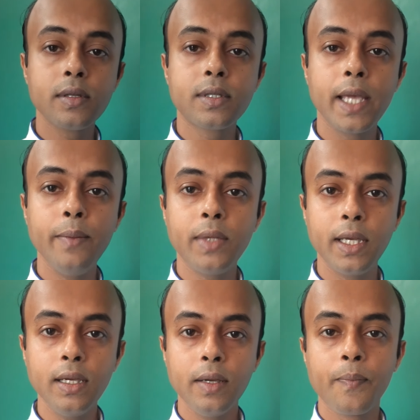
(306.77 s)
Same
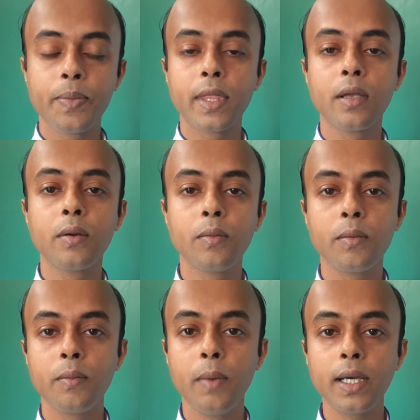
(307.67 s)
thing,
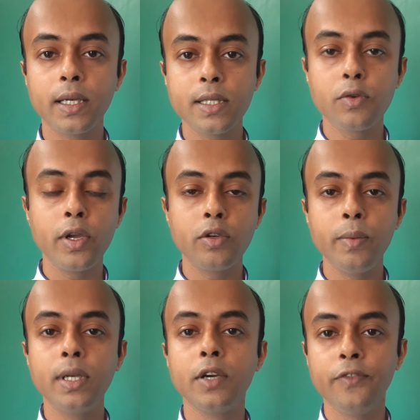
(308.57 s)
but it is going to
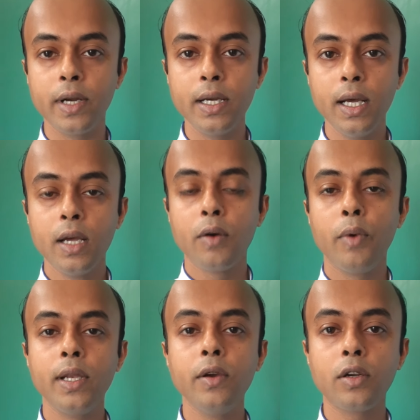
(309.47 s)
be different
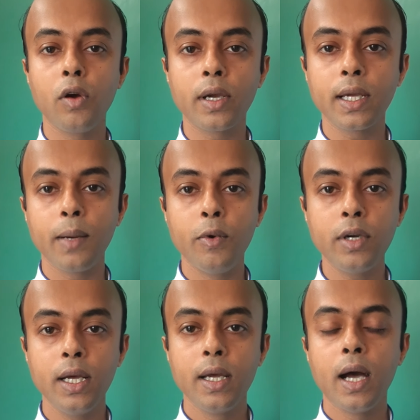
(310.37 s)
when you are talking
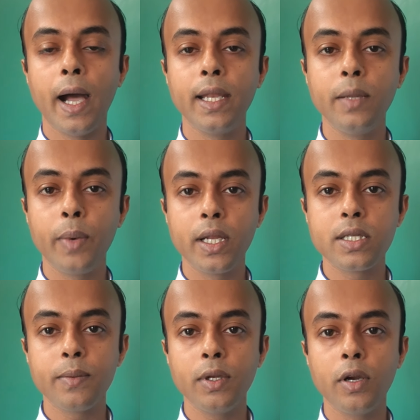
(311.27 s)
about highly
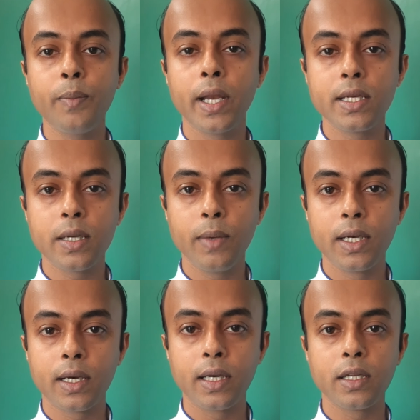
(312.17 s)
perishable or perishable
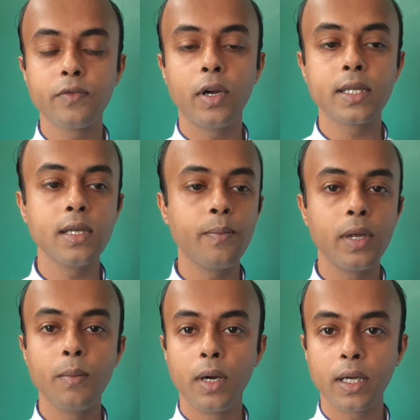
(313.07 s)
ingredients. For
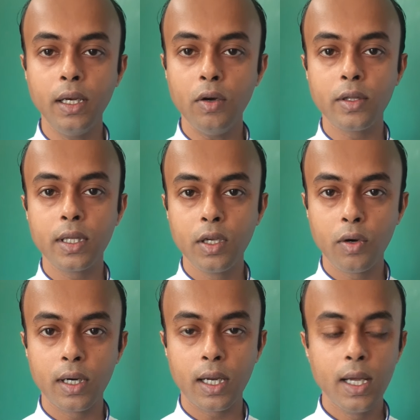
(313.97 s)
example, mutton or the
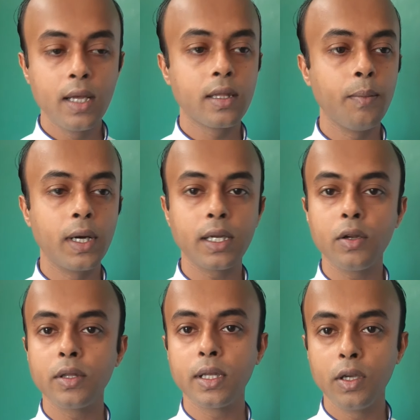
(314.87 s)
yogurt. The mutton
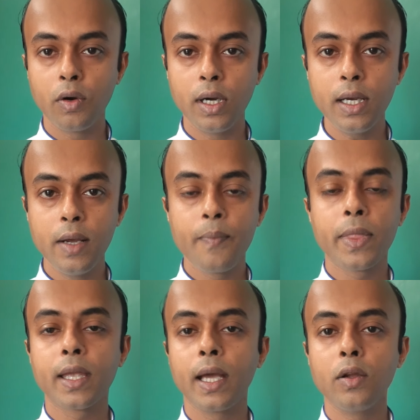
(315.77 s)
or the yogurt
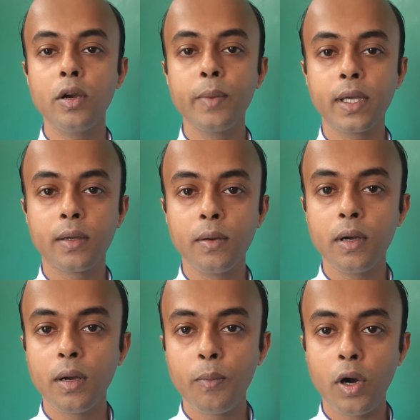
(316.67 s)
cannot be
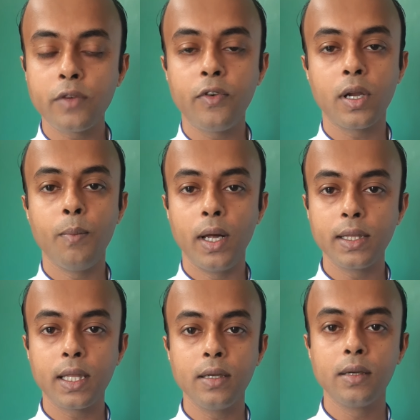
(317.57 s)
bought for a
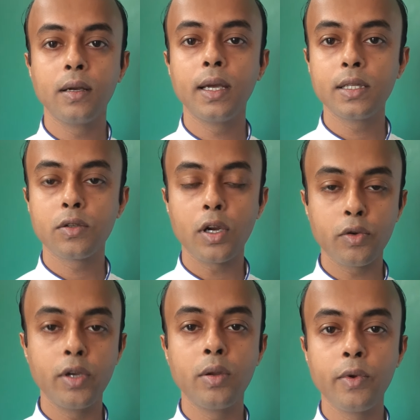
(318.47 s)
month. It is not
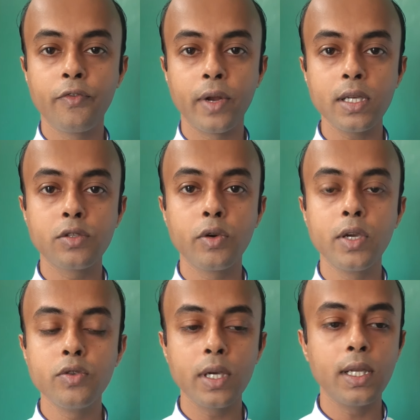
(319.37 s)
going to be fresh. So
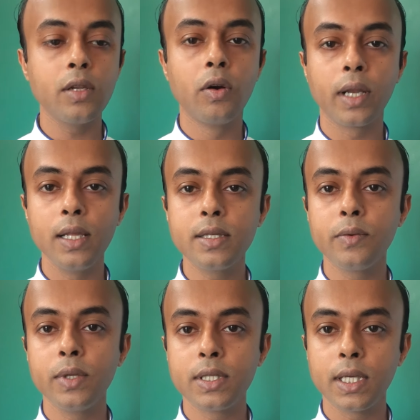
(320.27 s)
usually in hotels you
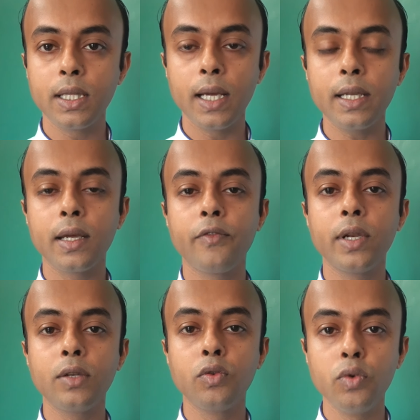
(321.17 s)
will see that
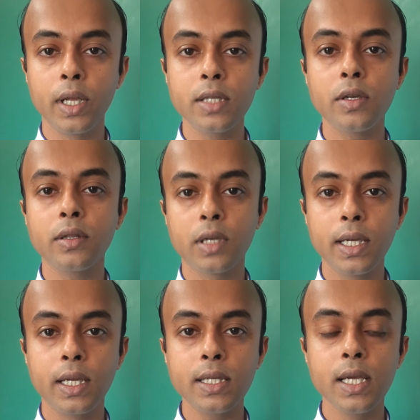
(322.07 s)
every 2 days or
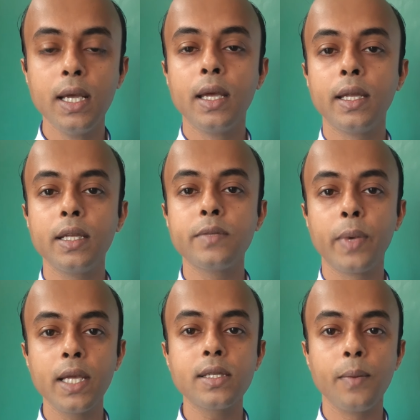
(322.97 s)
3 days it is
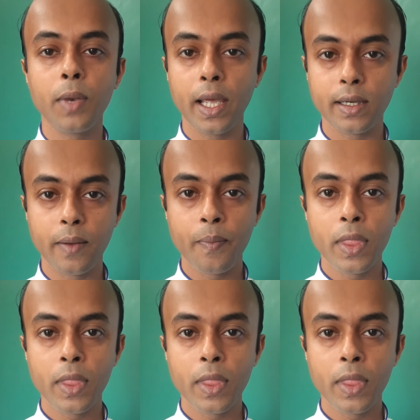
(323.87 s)
being supplied.